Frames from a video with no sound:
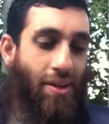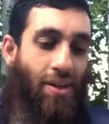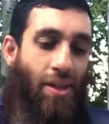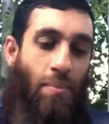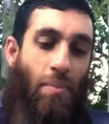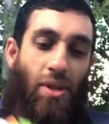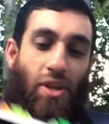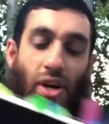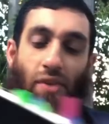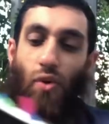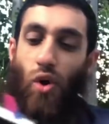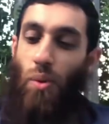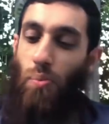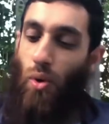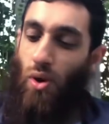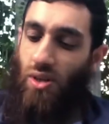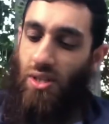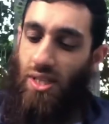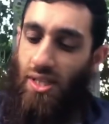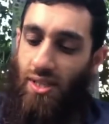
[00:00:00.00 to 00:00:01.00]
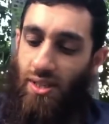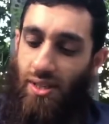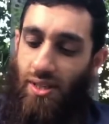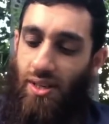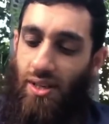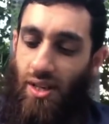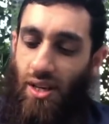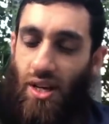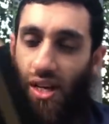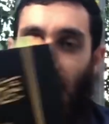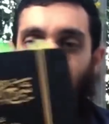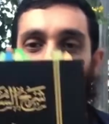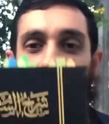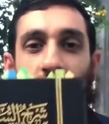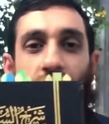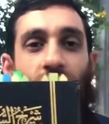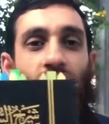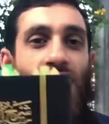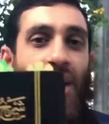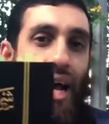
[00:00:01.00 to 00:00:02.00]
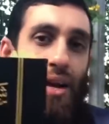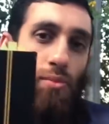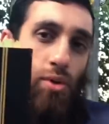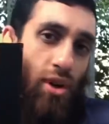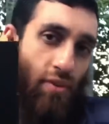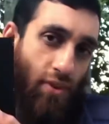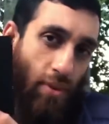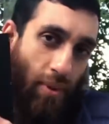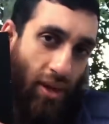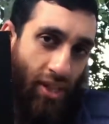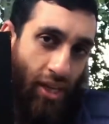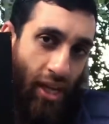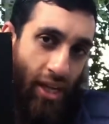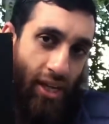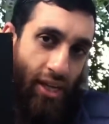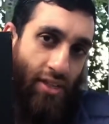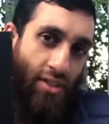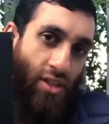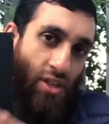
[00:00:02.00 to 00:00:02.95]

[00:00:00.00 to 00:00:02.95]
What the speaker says: the mother of all books, the Talmud of the Madkhalis,